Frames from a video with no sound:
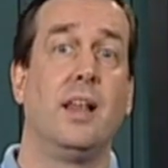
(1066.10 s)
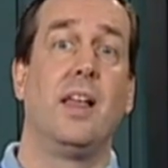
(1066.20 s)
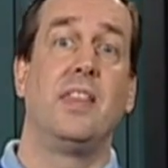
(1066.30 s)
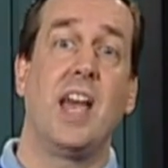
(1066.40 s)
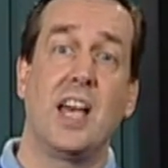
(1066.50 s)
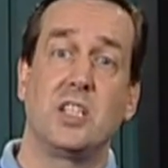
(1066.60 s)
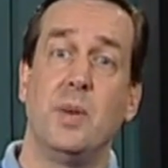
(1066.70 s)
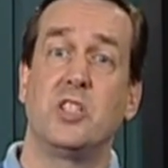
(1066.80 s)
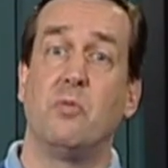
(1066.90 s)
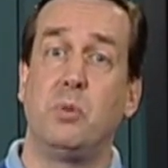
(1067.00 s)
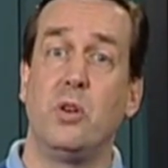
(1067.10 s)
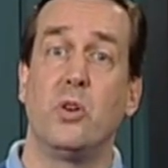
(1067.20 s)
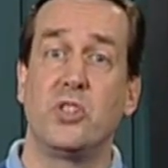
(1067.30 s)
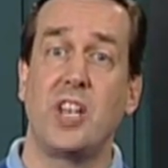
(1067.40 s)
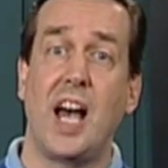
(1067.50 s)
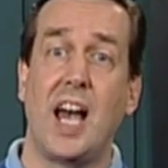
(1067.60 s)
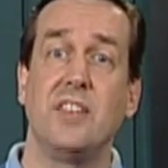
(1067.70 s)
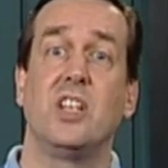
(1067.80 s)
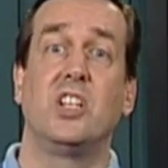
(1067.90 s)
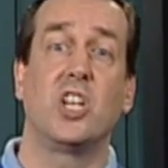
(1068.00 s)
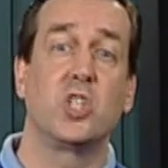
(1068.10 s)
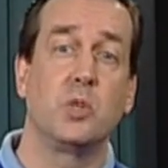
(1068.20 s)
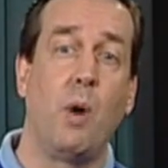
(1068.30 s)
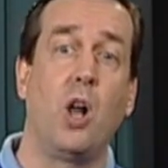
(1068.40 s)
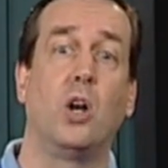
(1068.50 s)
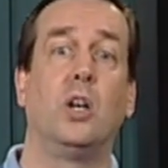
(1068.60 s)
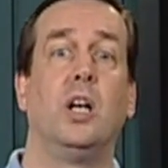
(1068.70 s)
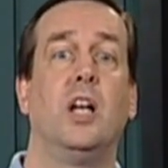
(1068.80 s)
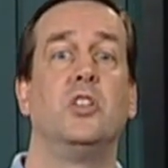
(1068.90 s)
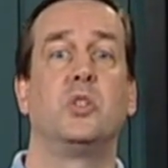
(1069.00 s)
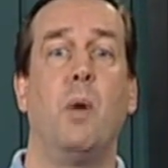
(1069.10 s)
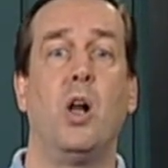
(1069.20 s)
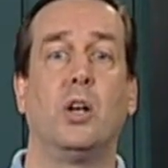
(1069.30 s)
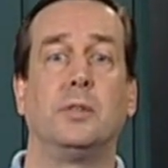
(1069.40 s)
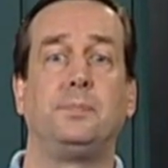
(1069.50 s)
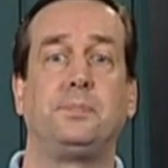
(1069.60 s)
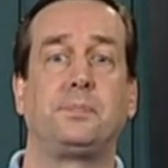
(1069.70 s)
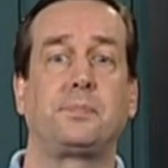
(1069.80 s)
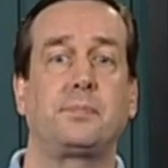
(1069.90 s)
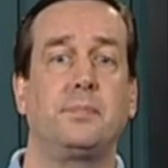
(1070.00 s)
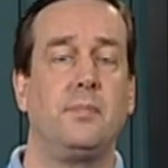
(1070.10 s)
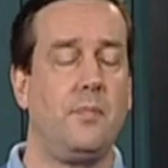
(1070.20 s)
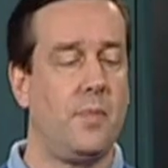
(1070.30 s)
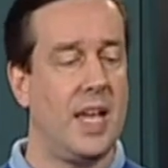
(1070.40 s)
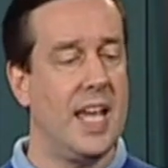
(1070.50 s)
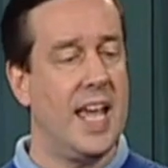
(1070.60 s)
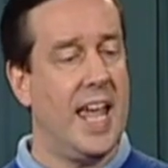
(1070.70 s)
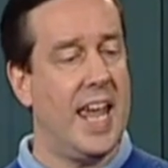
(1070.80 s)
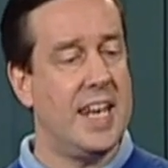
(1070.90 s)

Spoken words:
the estimates of Pluto's size got smaller and smaller. In